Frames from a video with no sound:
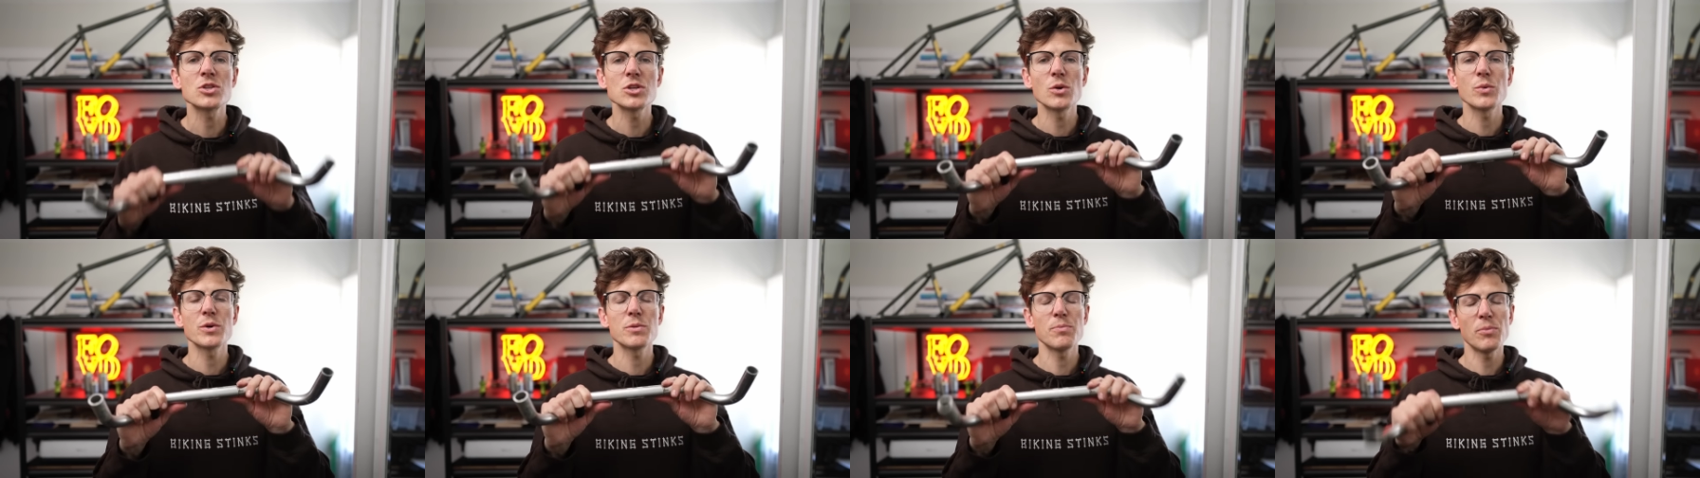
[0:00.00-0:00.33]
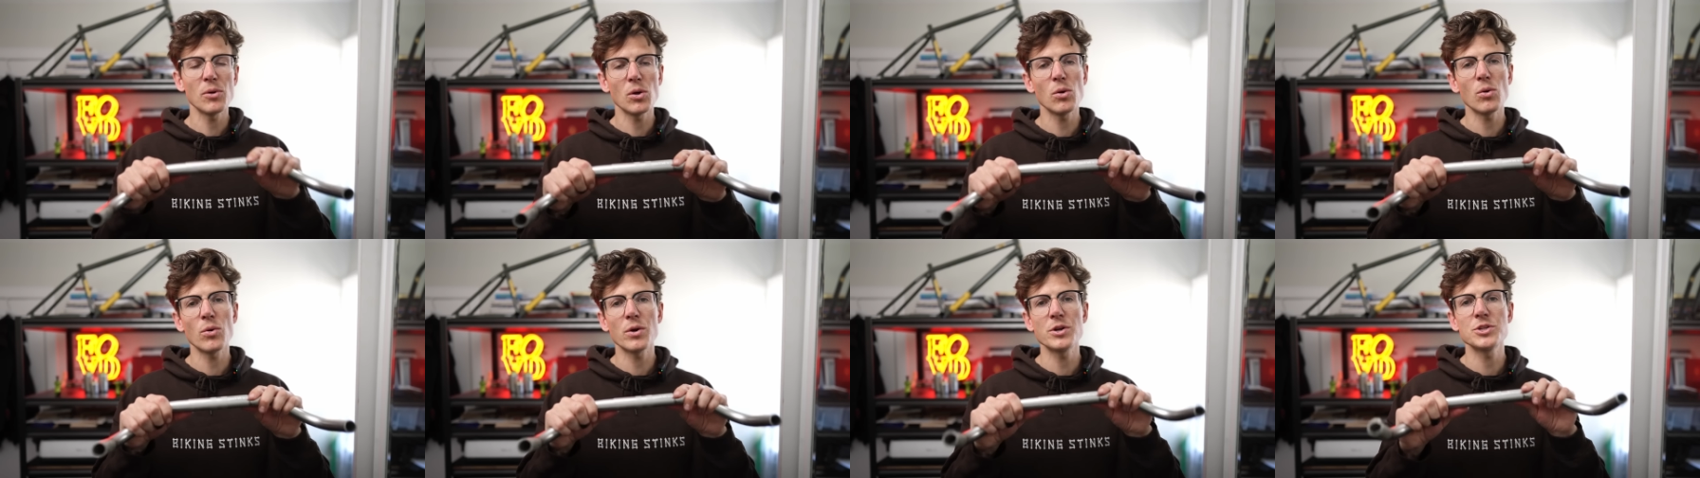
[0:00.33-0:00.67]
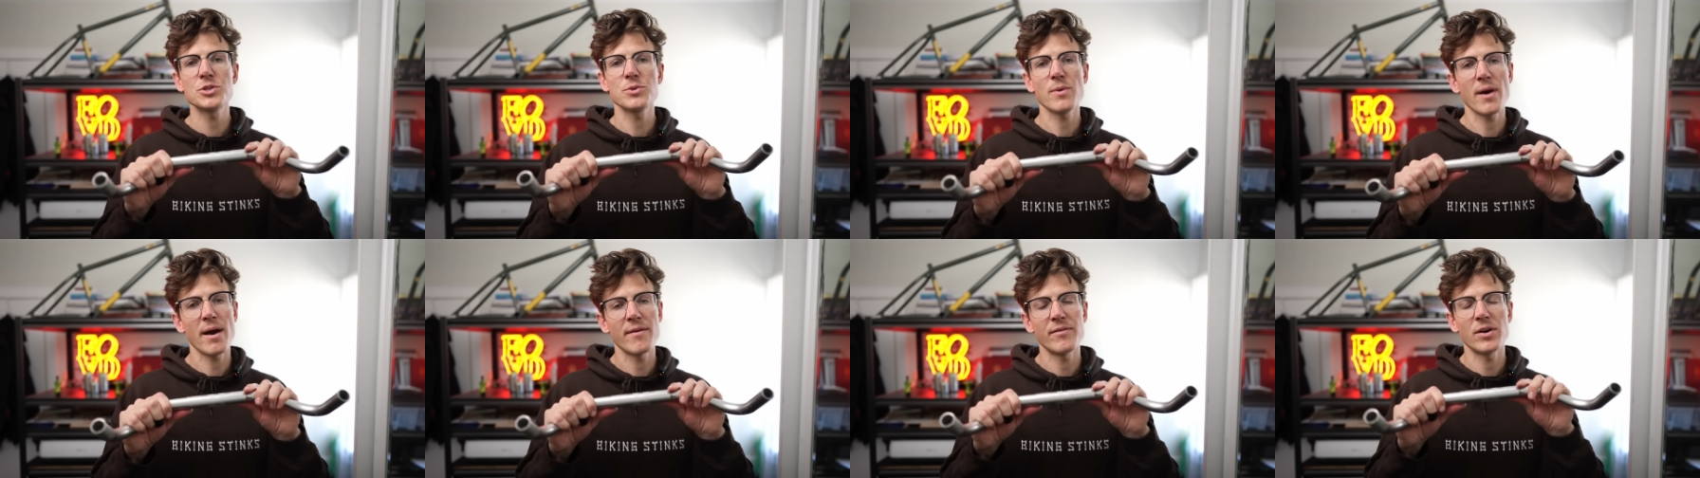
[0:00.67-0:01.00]
So with
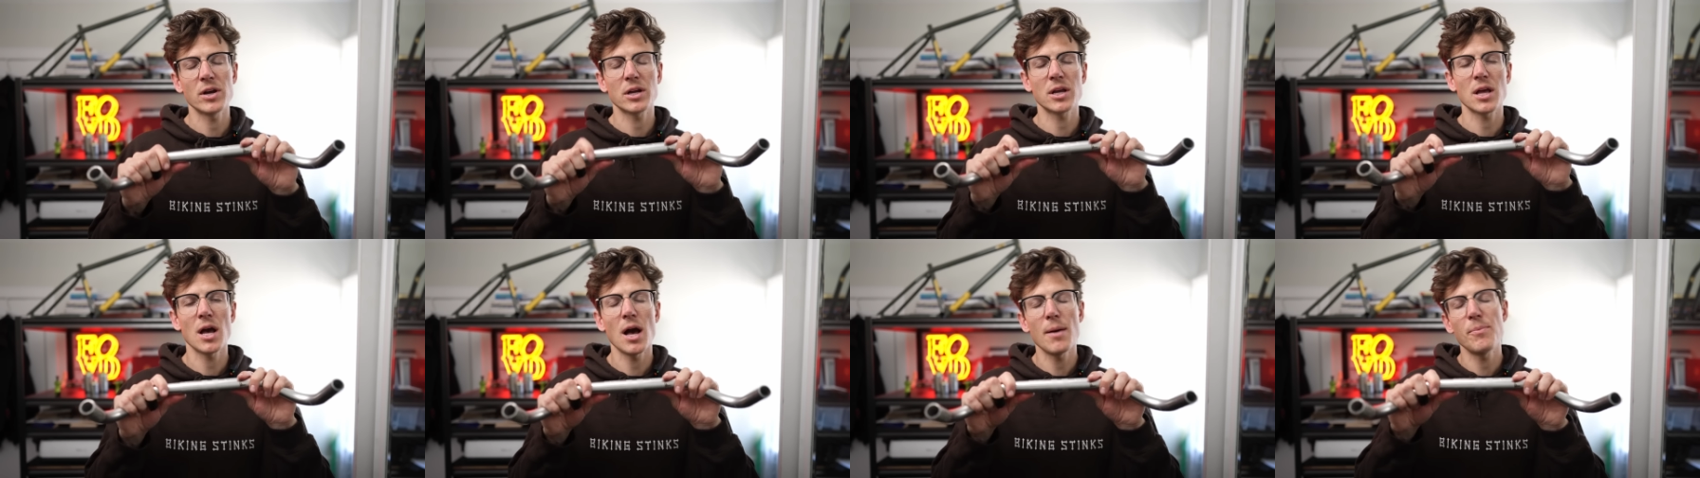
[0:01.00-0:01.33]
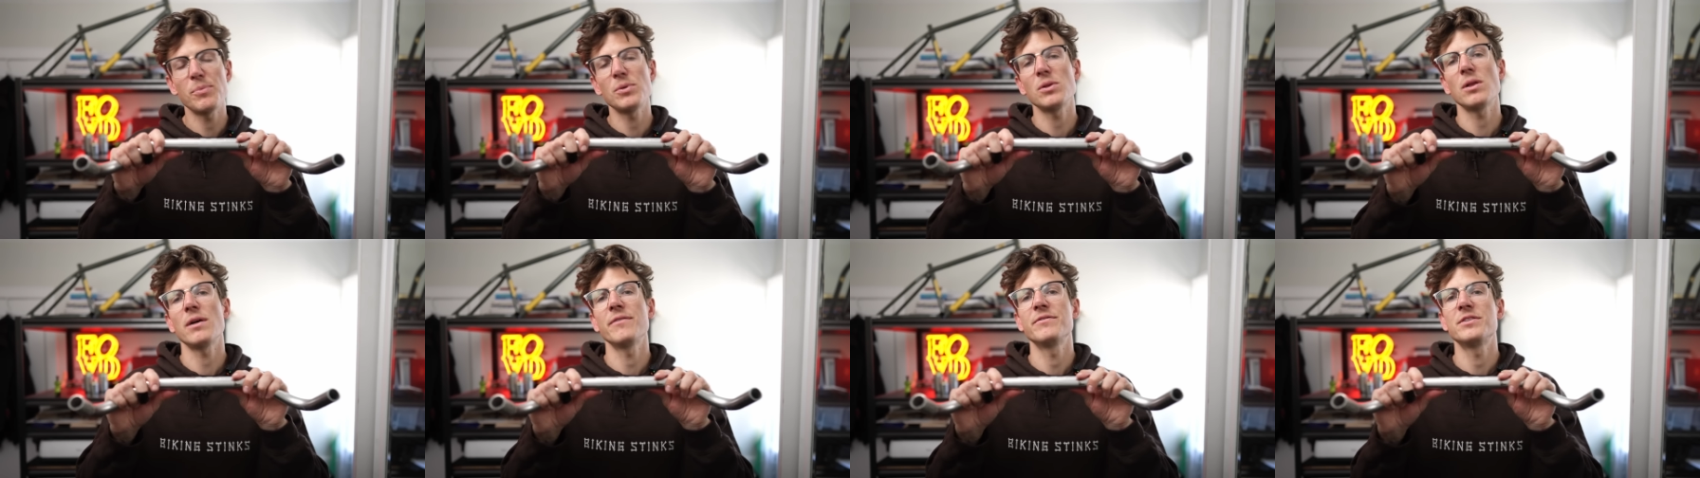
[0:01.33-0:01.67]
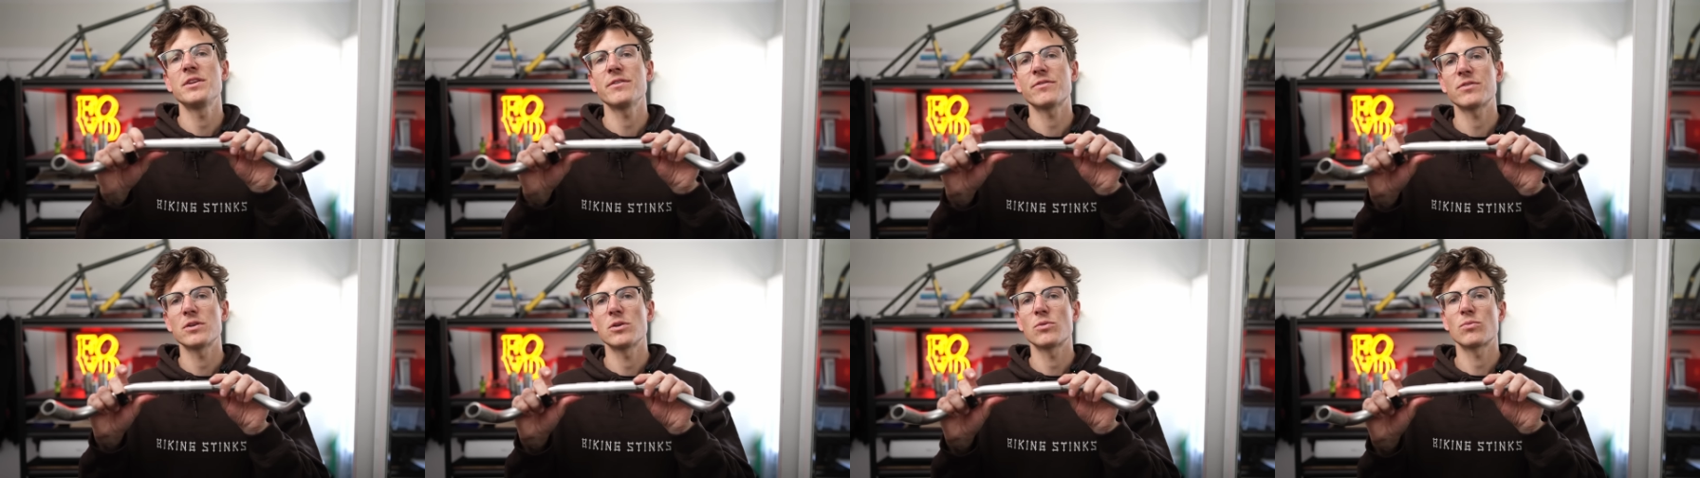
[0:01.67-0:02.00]
BULLHORNs, you have a couple of
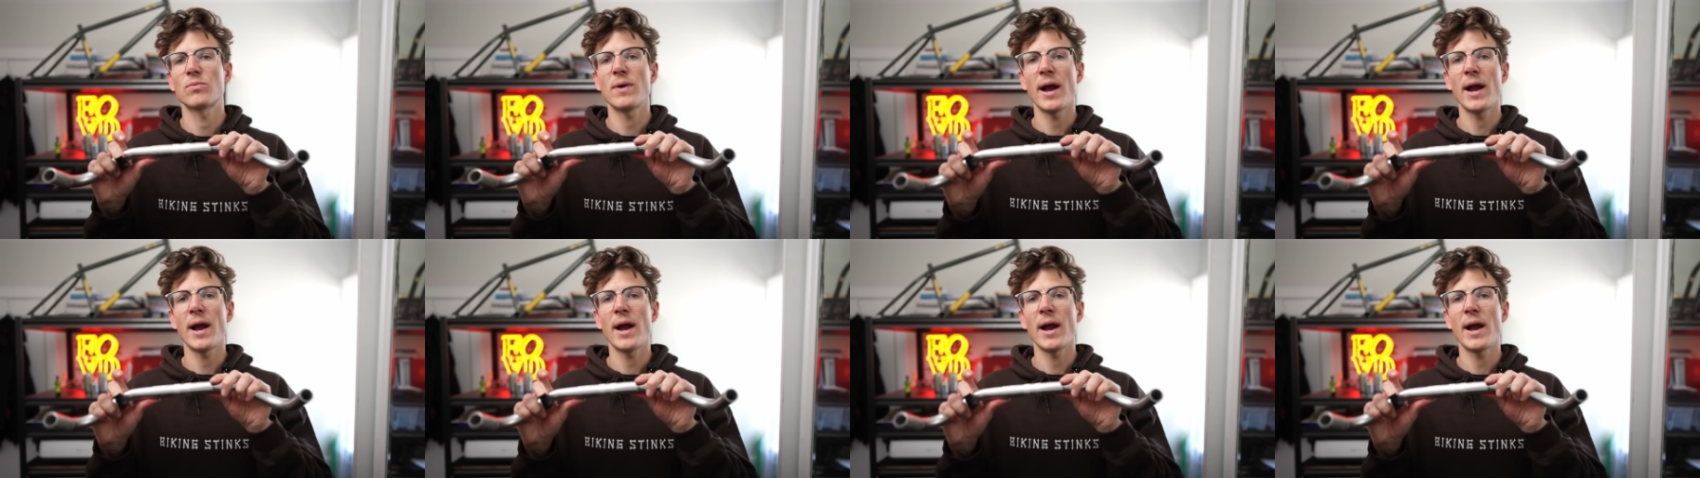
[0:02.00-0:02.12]
different